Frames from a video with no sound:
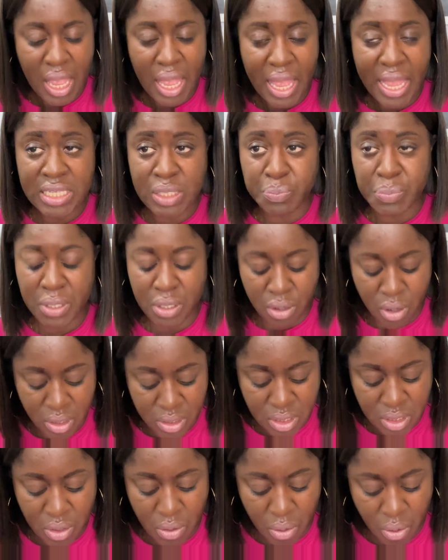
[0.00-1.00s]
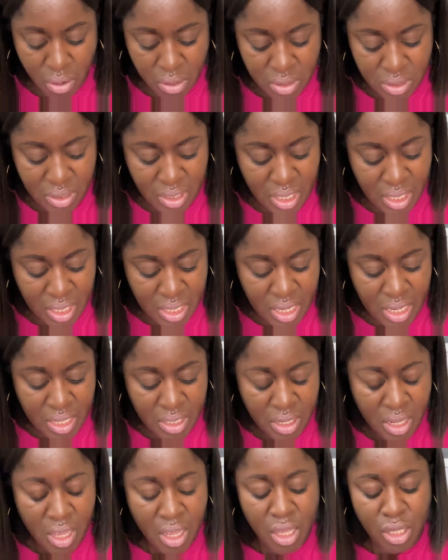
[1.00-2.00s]
has begotten us
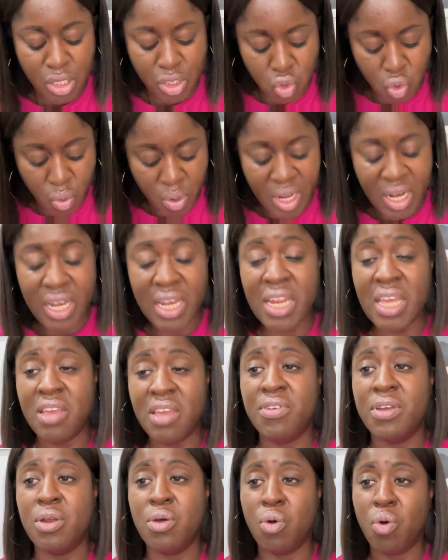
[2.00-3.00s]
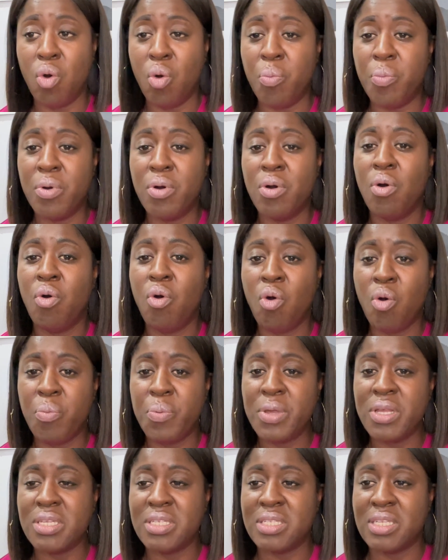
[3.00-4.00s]
again to a living hope. Hope
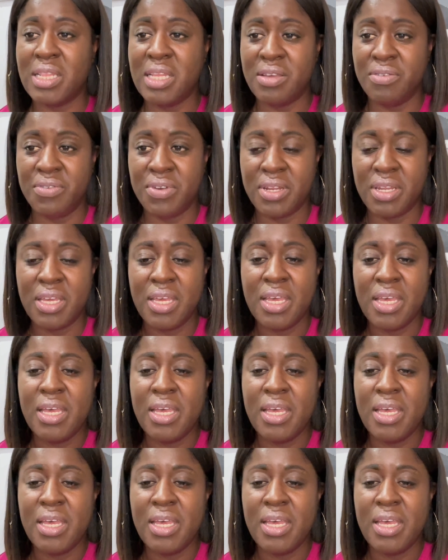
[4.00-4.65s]
is living.